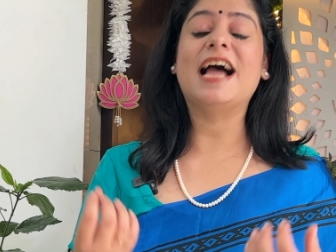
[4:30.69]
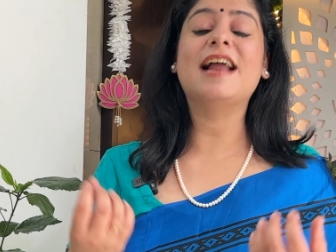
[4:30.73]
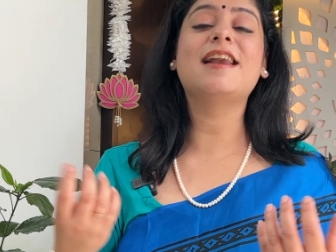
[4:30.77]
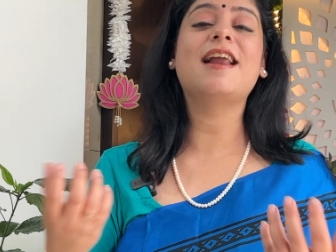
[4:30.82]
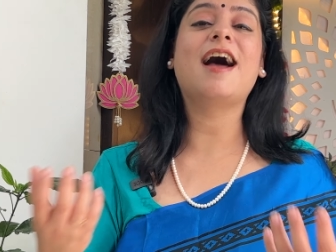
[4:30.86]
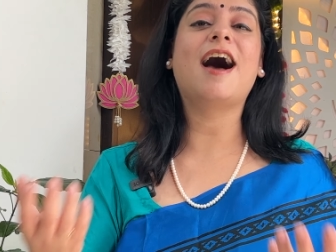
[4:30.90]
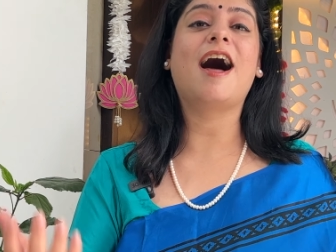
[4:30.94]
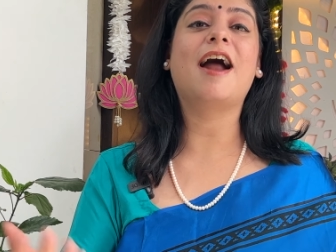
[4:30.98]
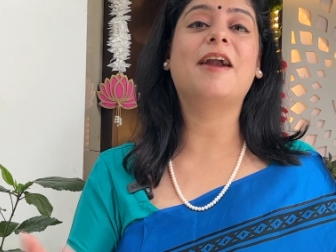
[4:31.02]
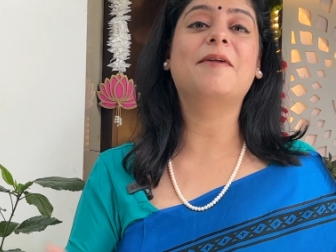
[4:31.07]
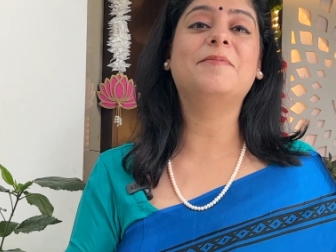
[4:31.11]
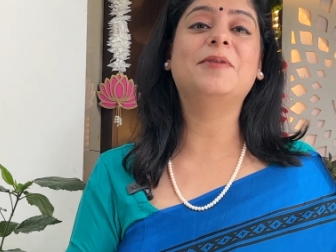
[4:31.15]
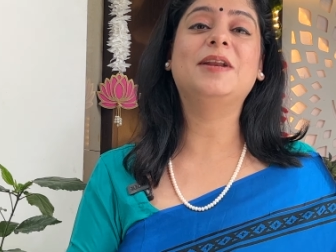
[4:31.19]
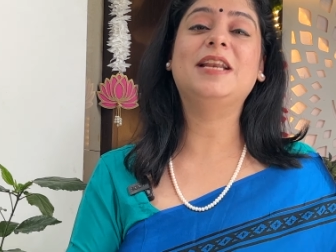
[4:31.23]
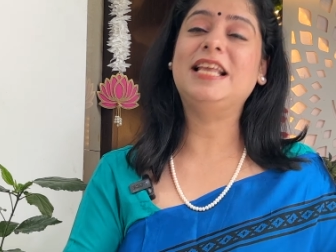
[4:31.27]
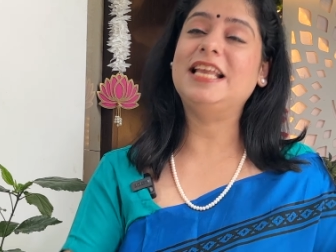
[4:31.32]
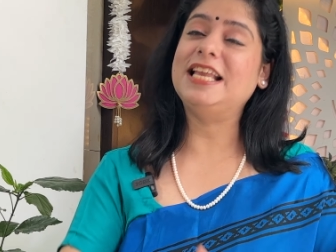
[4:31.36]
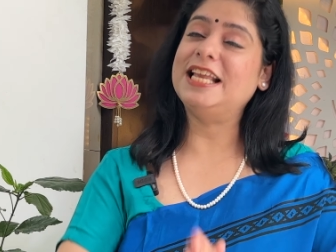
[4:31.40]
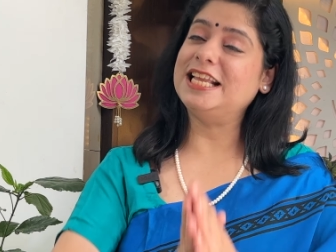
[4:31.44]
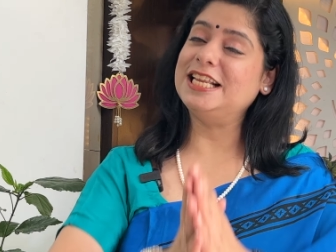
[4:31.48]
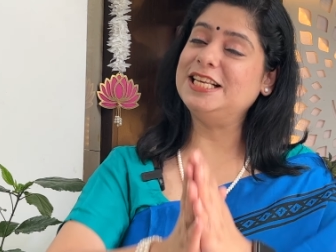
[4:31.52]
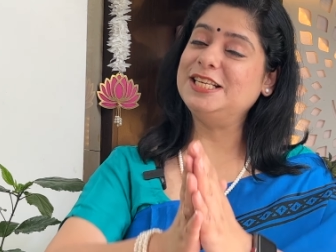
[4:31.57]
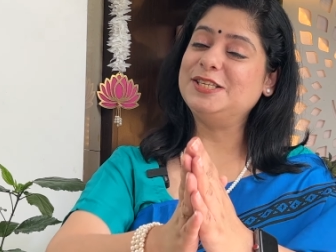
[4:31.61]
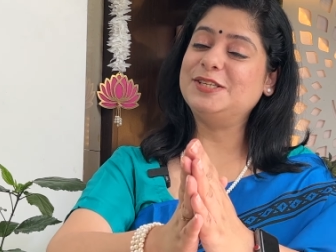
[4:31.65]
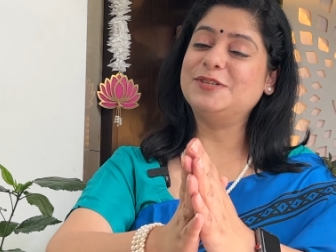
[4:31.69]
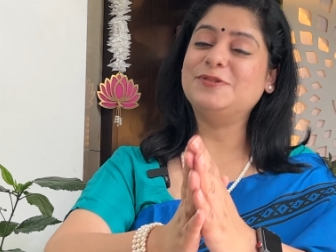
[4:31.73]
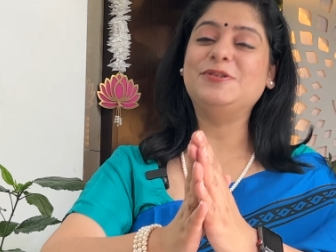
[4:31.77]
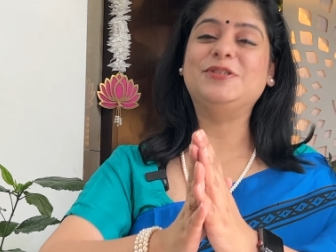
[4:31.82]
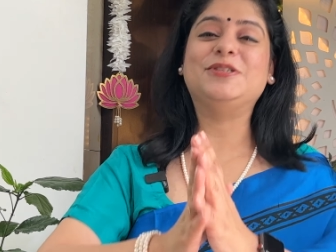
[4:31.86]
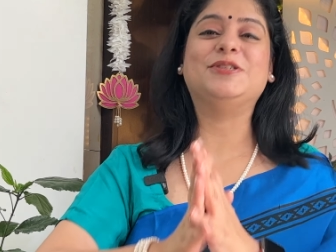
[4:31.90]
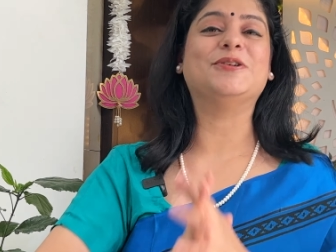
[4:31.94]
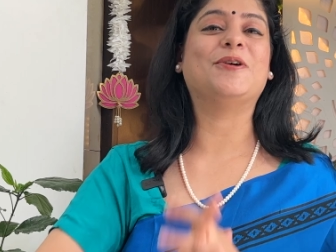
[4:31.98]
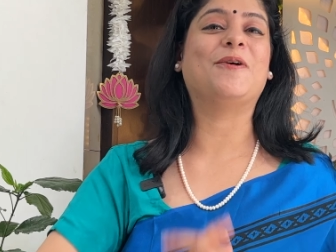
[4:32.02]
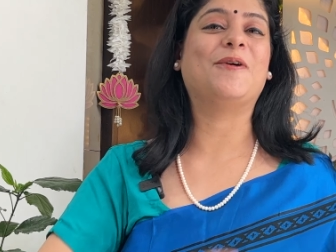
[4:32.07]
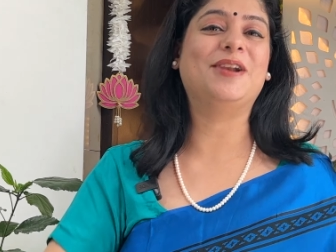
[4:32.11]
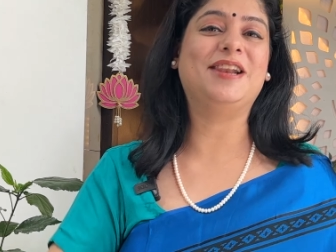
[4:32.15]
and harmony
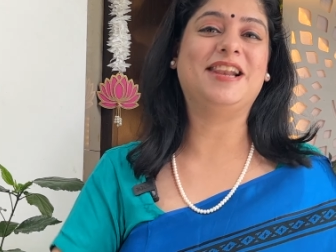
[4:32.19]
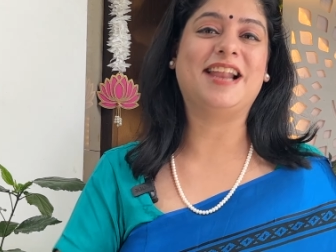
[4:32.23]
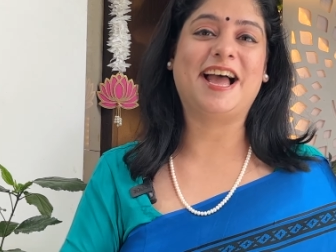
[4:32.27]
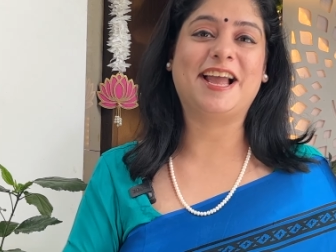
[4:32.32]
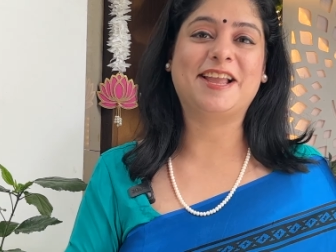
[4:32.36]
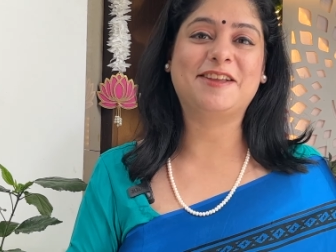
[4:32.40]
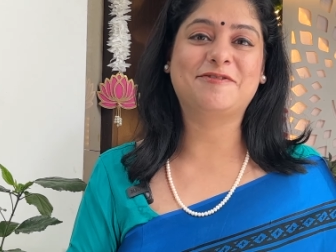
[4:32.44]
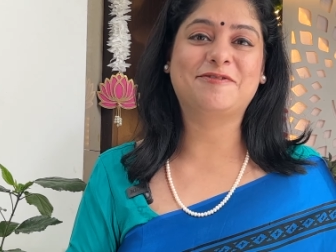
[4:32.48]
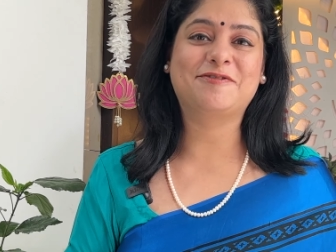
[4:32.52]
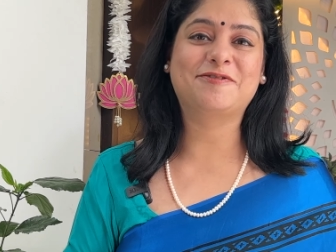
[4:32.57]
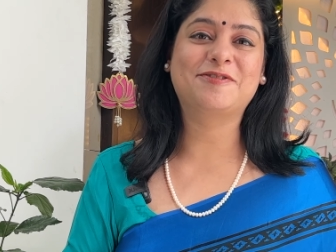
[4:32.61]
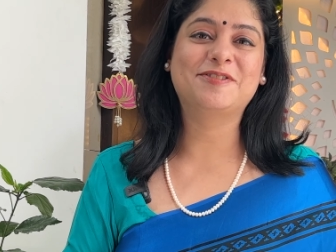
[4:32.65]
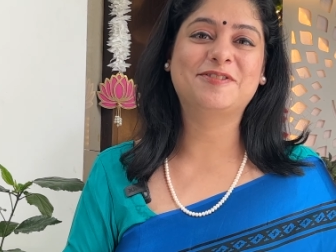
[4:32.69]
into your life.